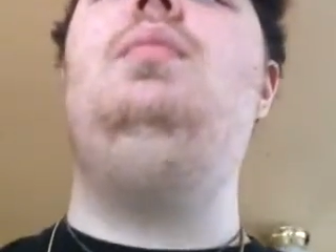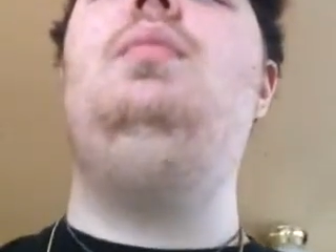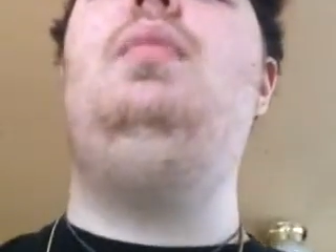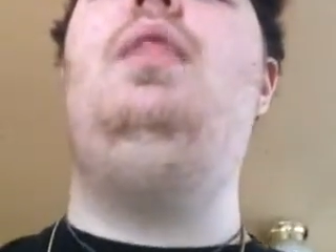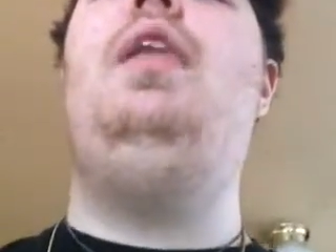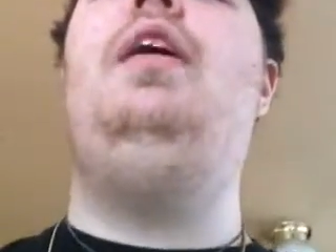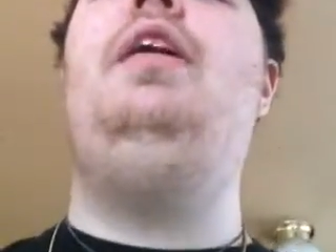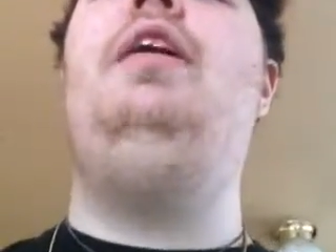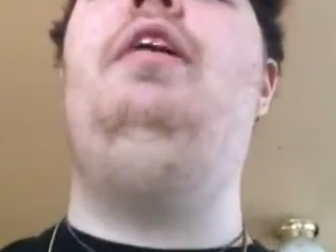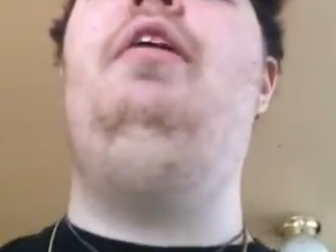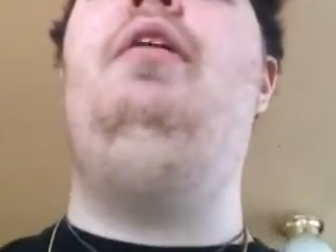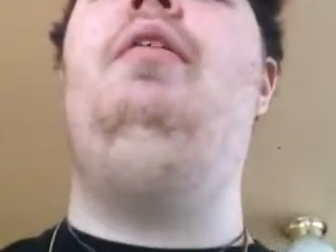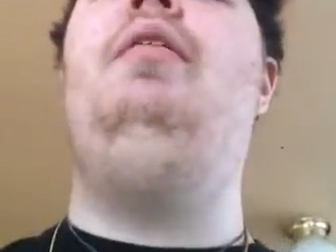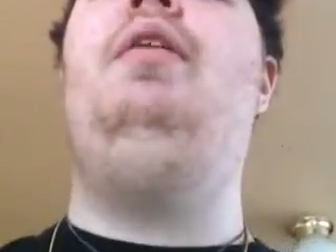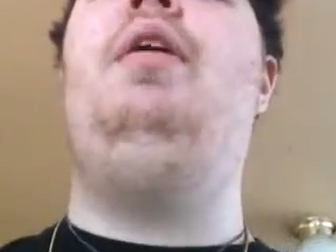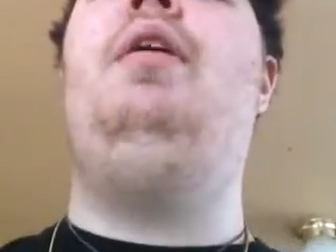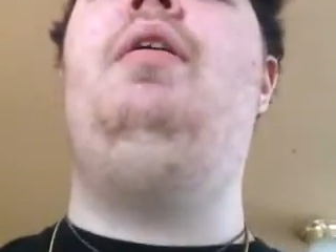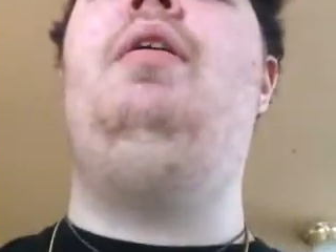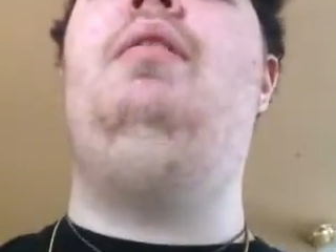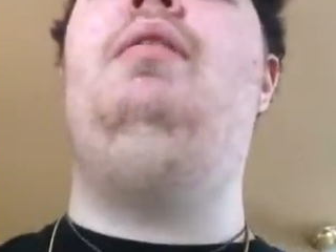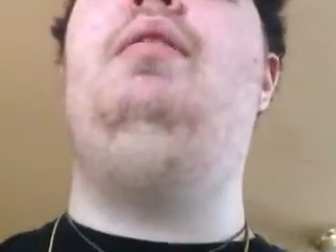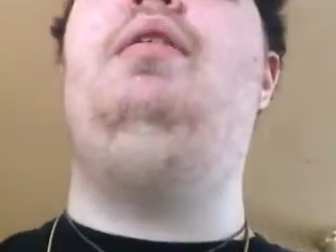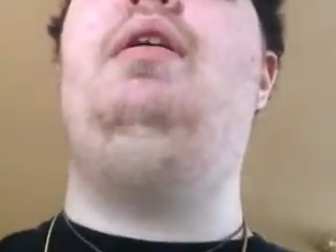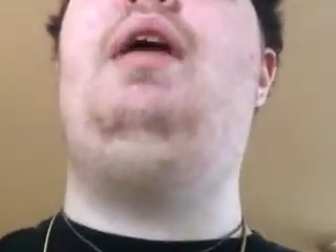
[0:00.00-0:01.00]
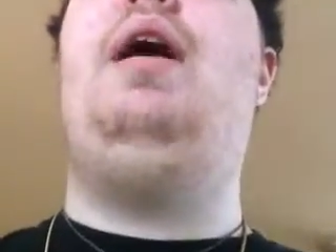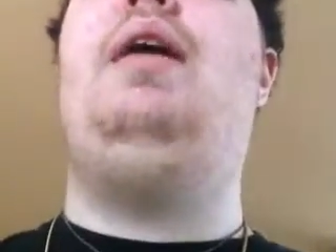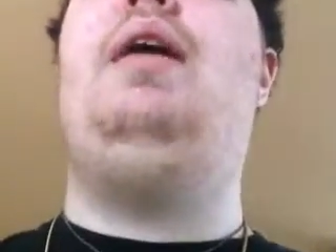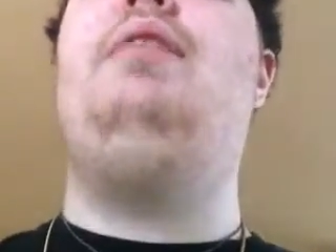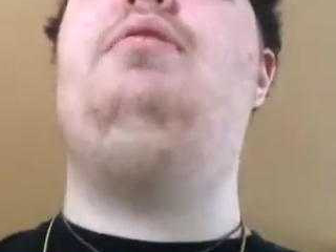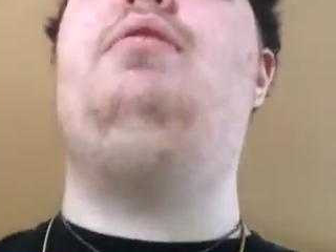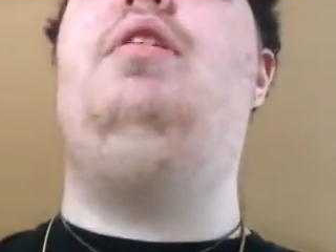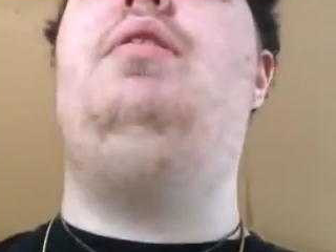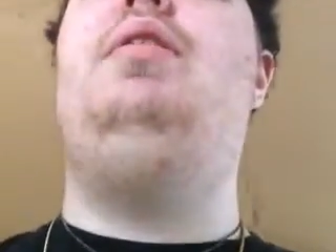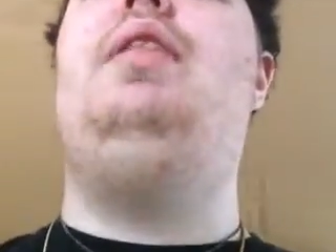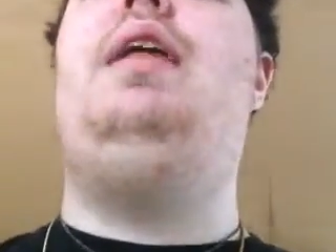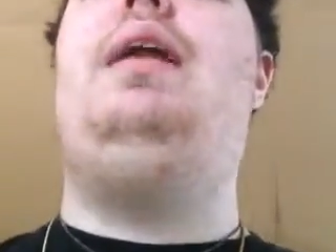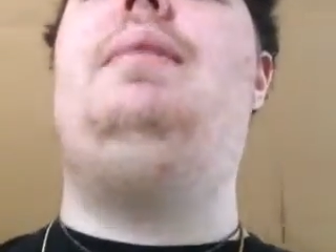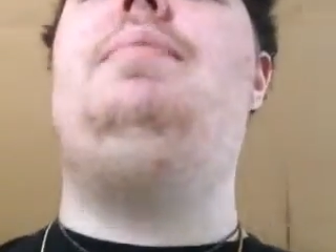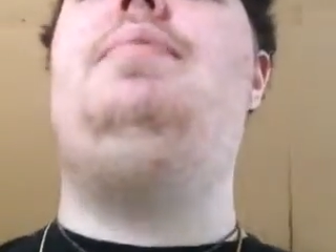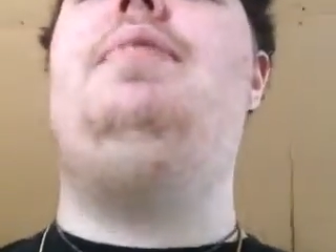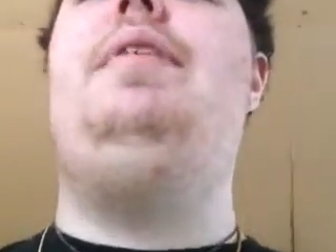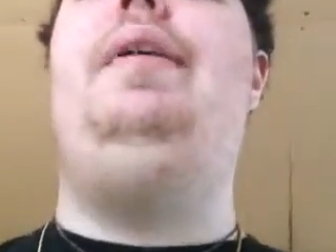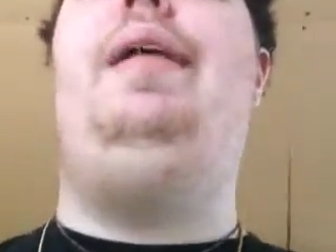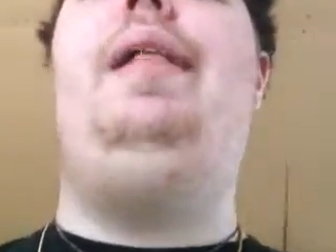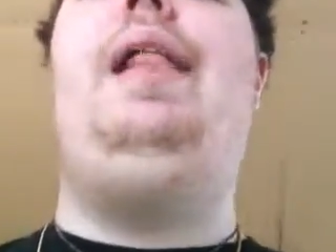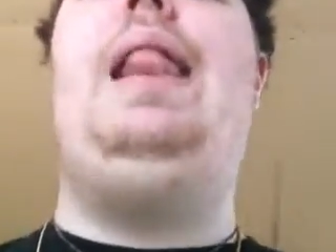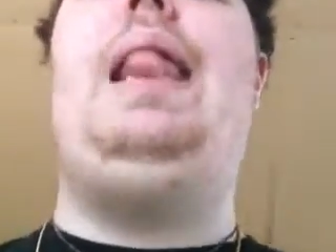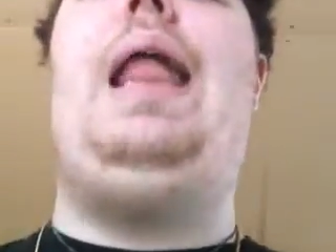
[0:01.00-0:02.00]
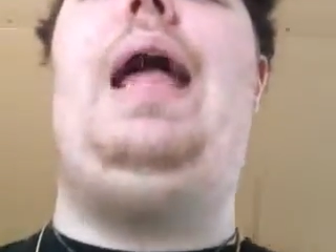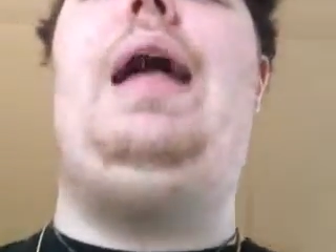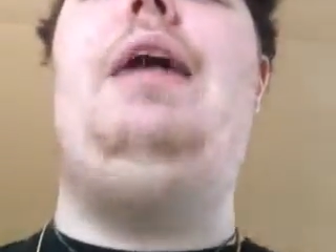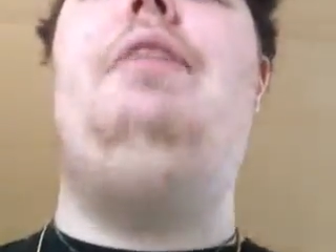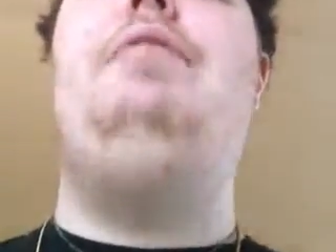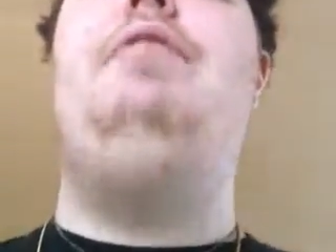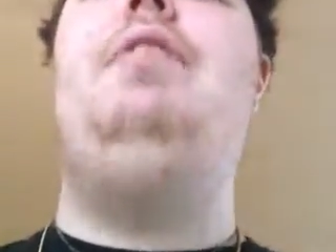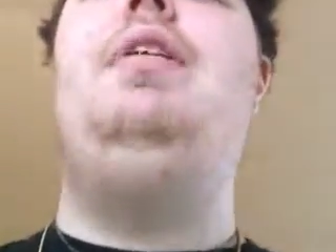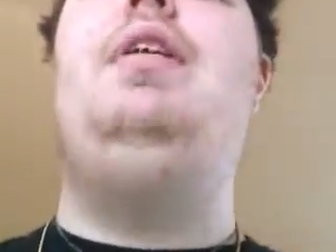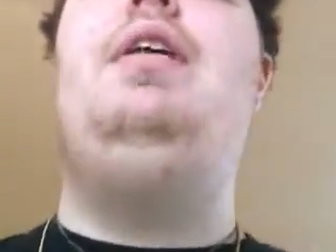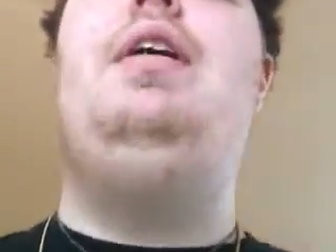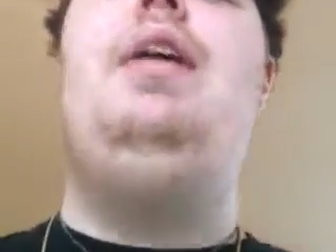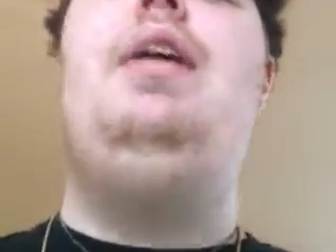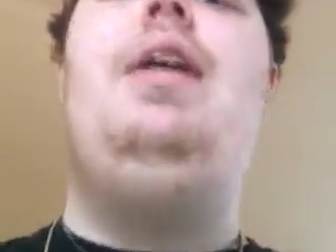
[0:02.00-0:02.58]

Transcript: letting you know, guys know that I'm still alive.